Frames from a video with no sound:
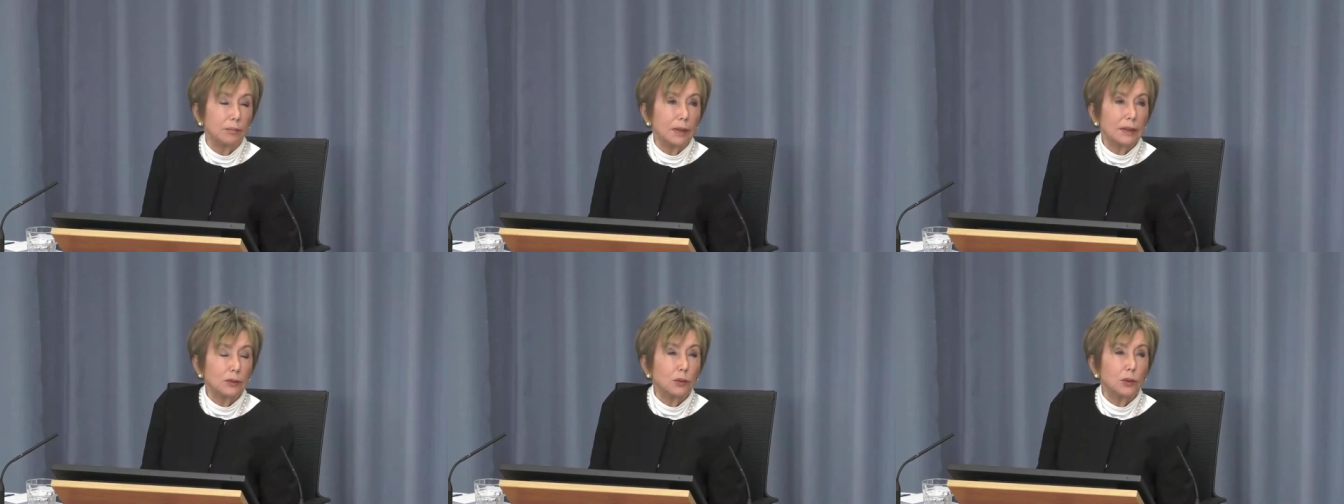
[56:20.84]

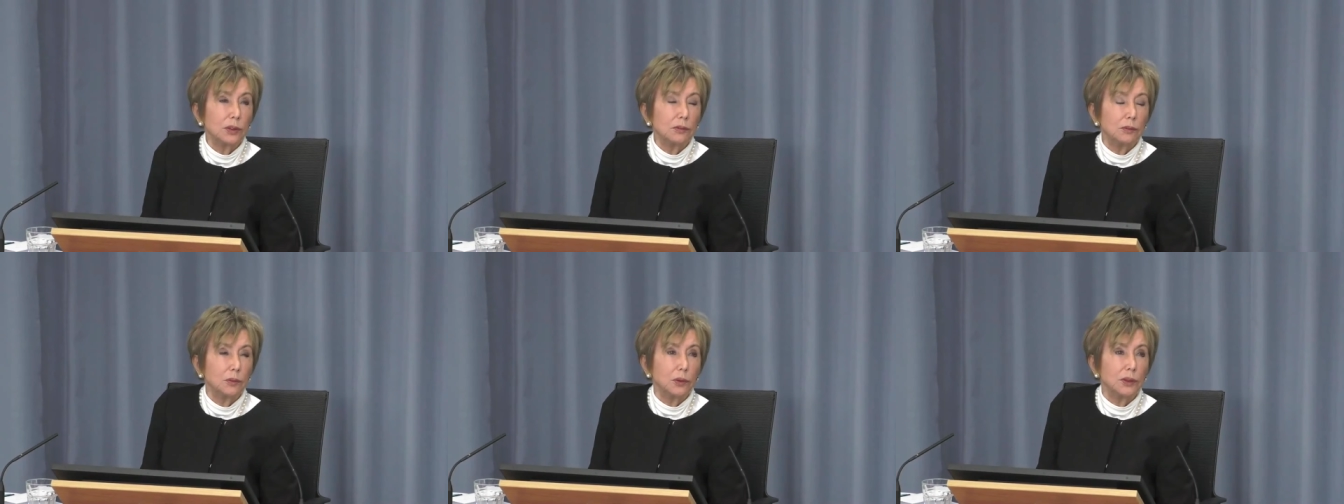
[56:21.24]
but what,
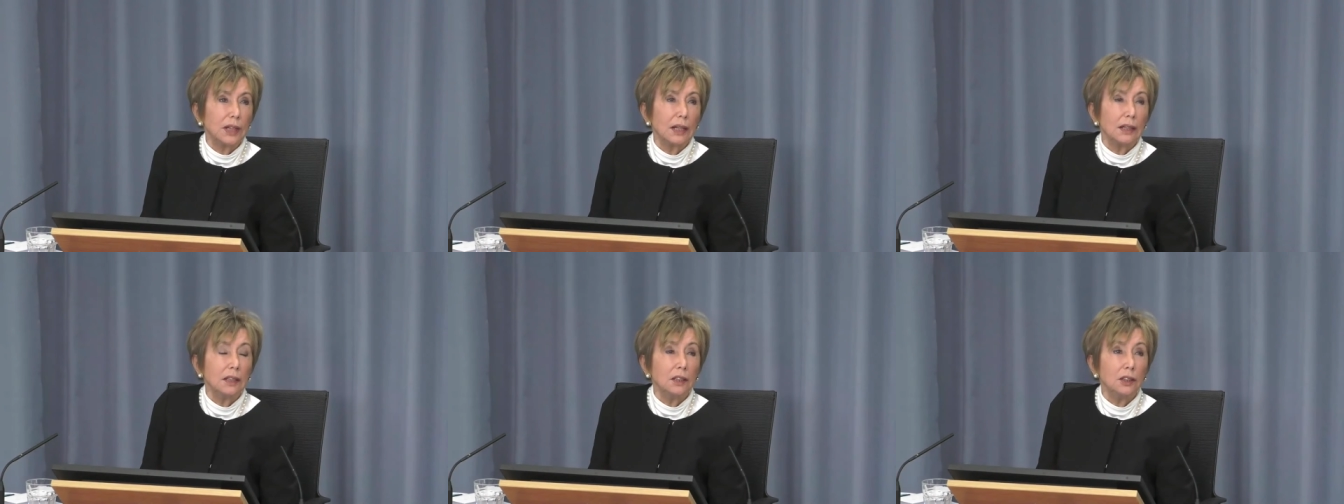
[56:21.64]
what
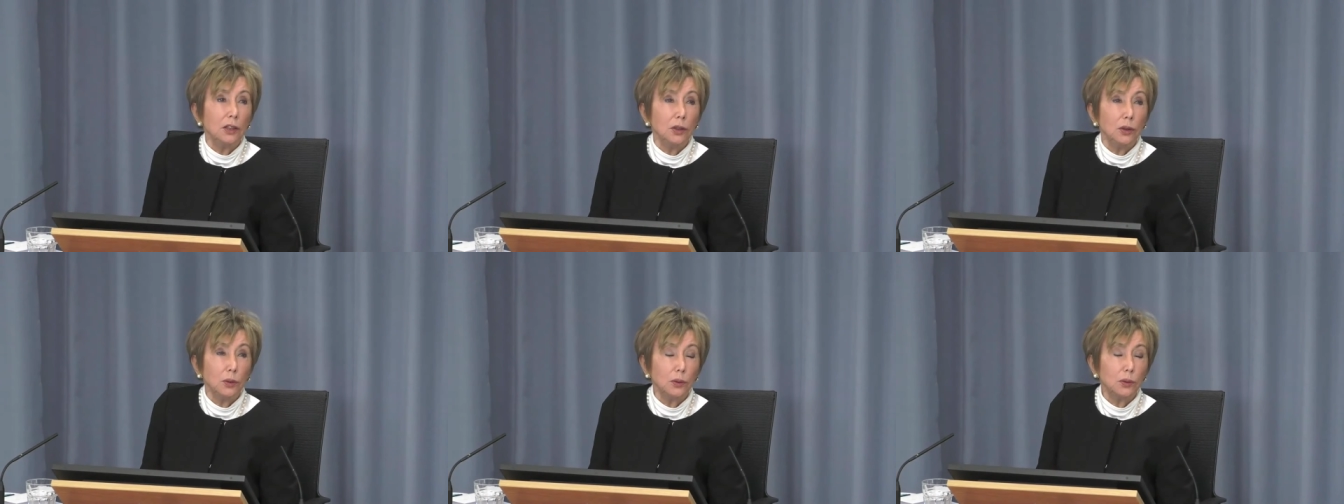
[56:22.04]
I
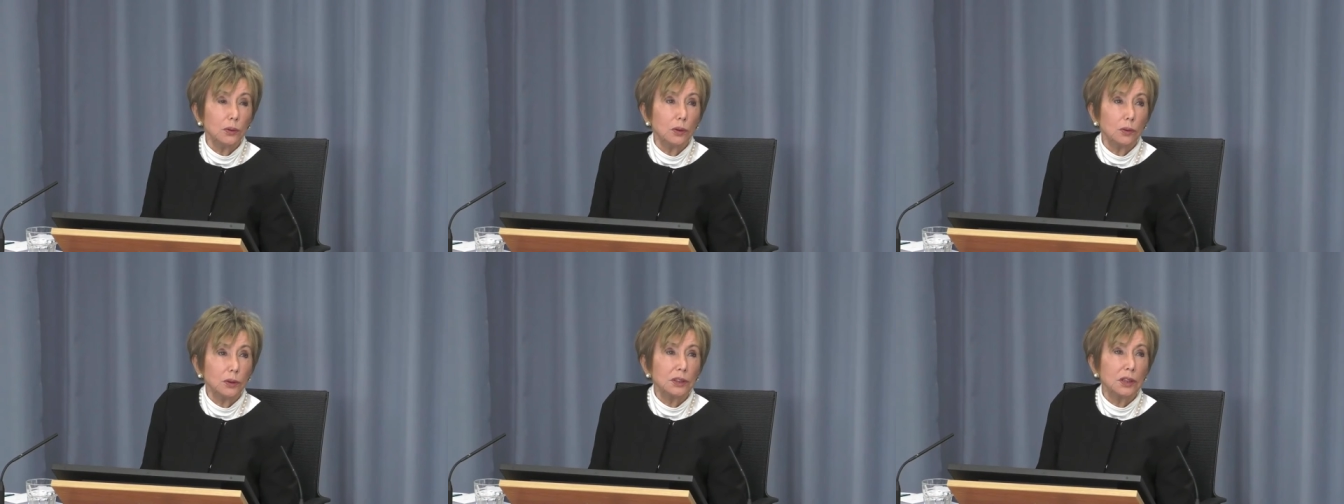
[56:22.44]
knew,
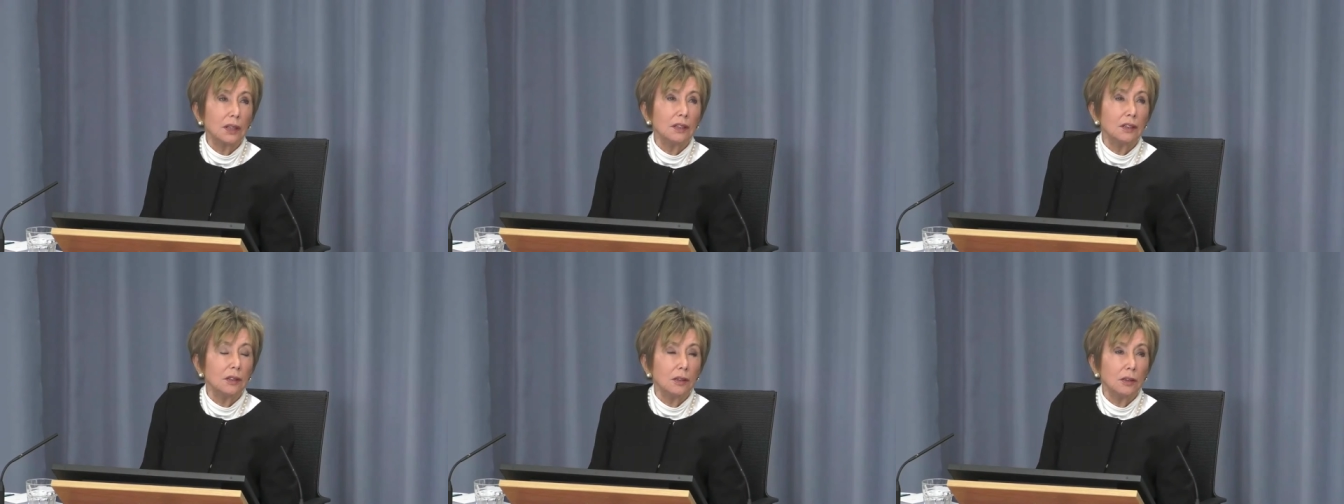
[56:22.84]
what
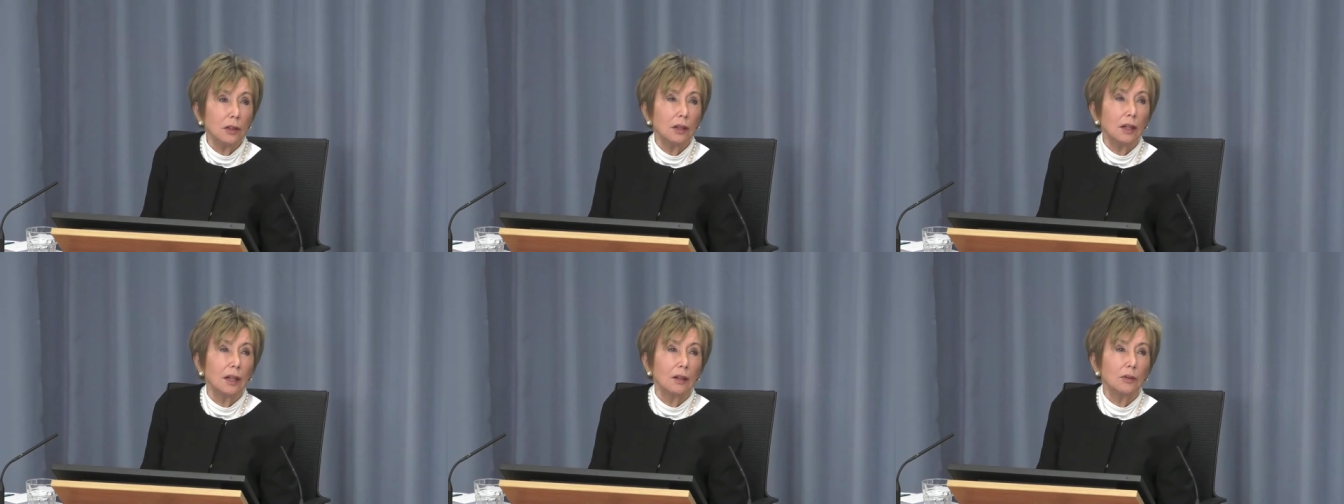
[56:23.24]
I,
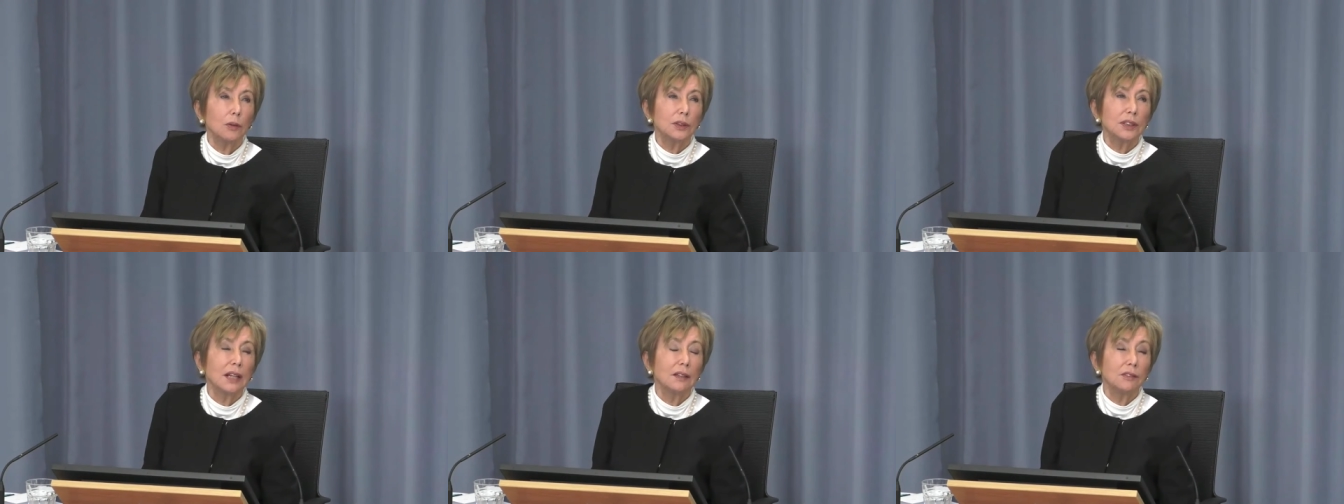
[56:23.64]

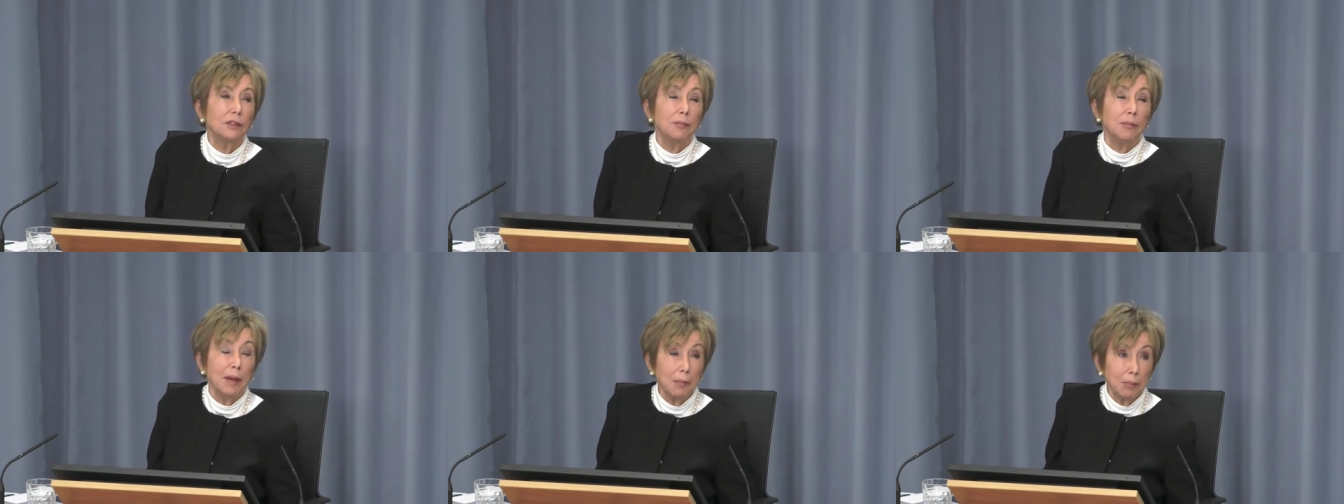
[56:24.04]
what I
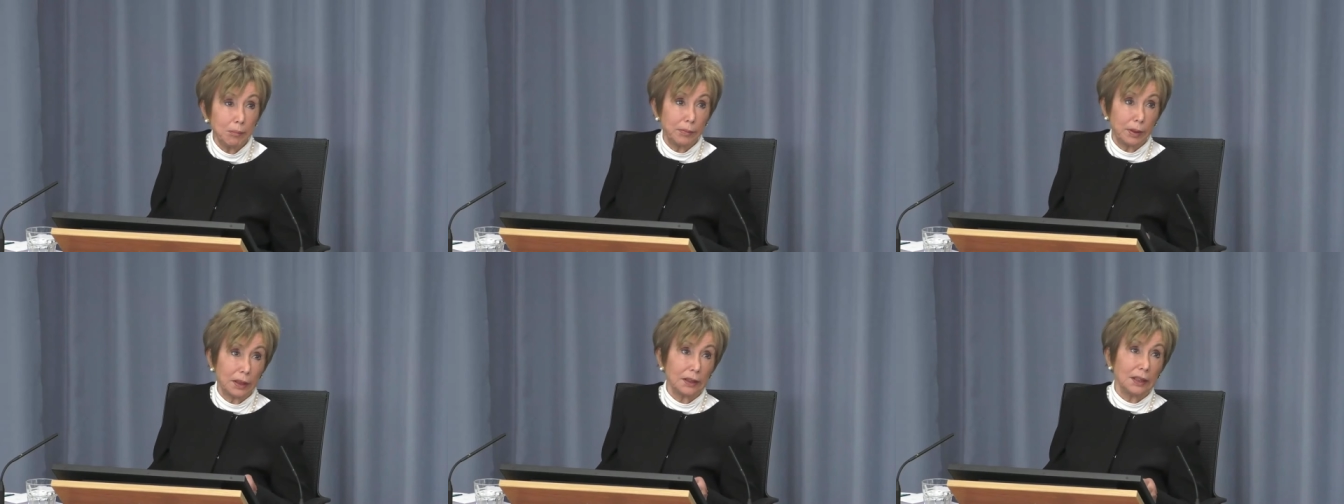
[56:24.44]

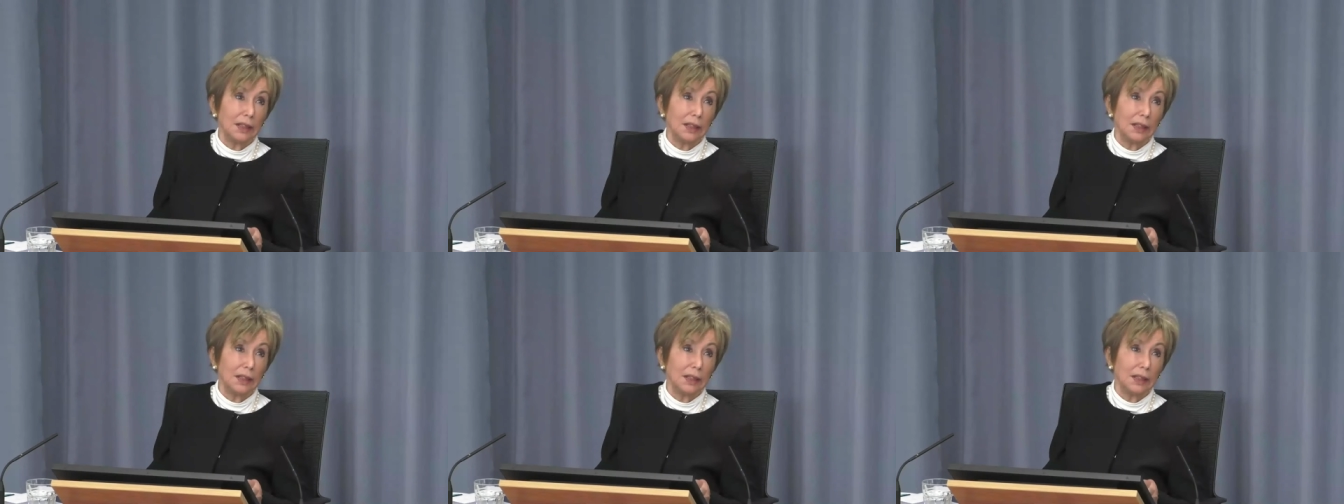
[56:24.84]
remember